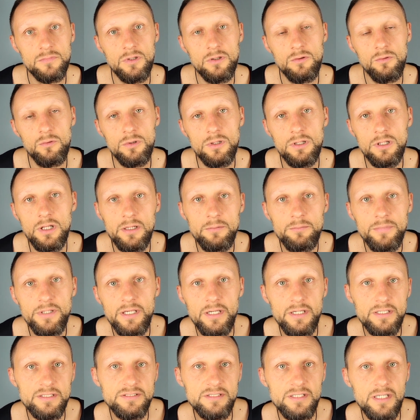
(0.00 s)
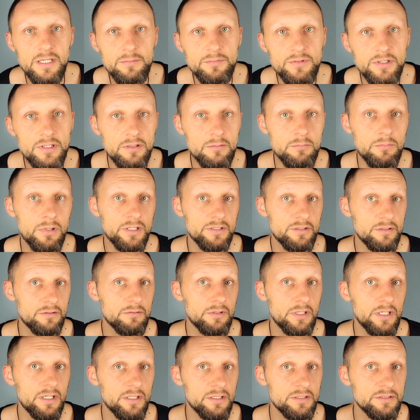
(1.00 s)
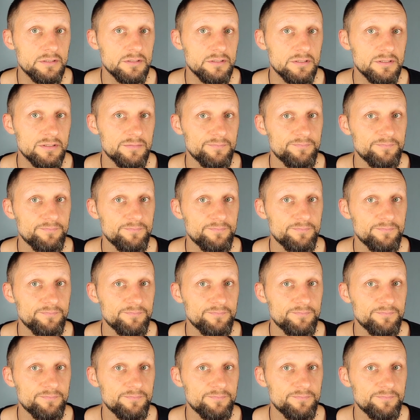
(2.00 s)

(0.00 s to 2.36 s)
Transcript: will I be accepted by the rest?